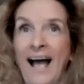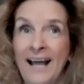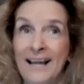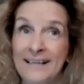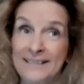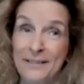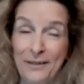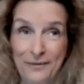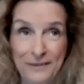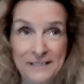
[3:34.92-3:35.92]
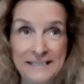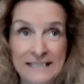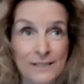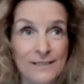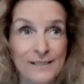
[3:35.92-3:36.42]
I, for
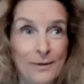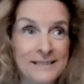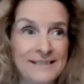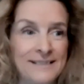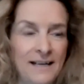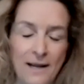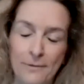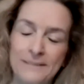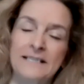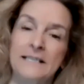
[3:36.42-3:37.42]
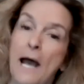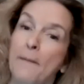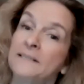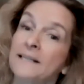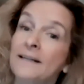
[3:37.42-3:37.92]
years, always said I was
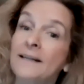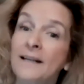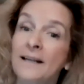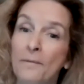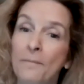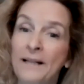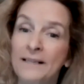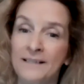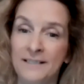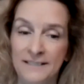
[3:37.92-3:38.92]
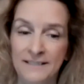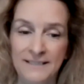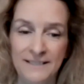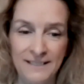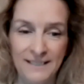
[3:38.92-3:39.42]
adopted, but
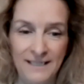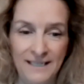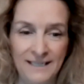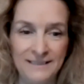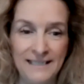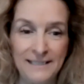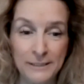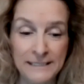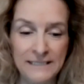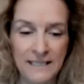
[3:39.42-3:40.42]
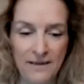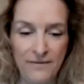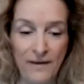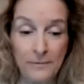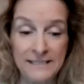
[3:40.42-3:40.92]
learned later in
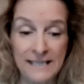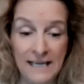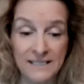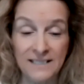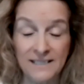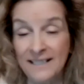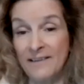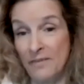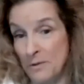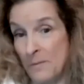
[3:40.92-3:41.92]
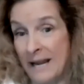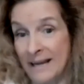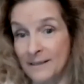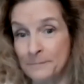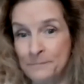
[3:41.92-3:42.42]
life I was actually given
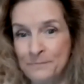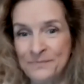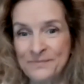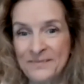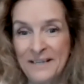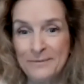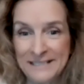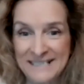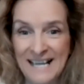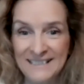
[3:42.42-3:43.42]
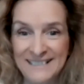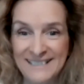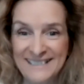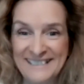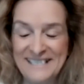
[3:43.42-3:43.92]
away. I was not
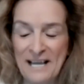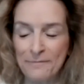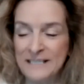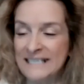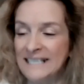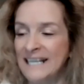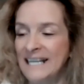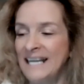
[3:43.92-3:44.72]
legally adopted.